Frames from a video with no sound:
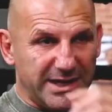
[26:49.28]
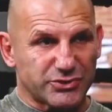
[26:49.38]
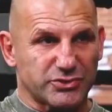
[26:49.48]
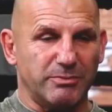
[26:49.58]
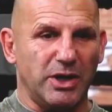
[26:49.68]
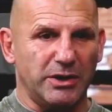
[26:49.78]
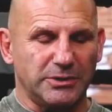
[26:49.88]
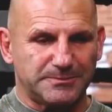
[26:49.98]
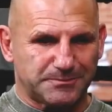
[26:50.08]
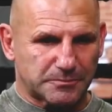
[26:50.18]
extra
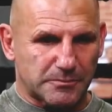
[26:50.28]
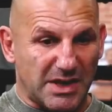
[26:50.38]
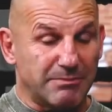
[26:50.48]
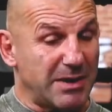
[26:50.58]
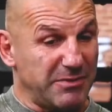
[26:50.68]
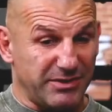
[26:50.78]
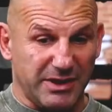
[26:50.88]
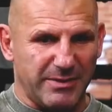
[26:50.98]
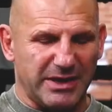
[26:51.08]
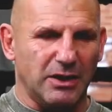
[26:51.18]
mile, and made me think
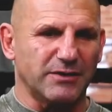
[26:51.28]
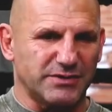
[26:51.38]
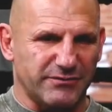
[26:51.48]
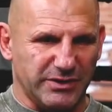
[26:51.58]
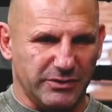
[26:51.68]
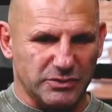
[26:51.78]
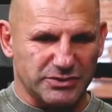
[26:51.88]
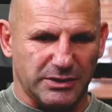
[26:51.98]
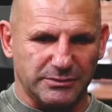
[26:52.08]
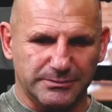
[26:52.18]
about life differently
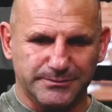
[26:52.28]
also.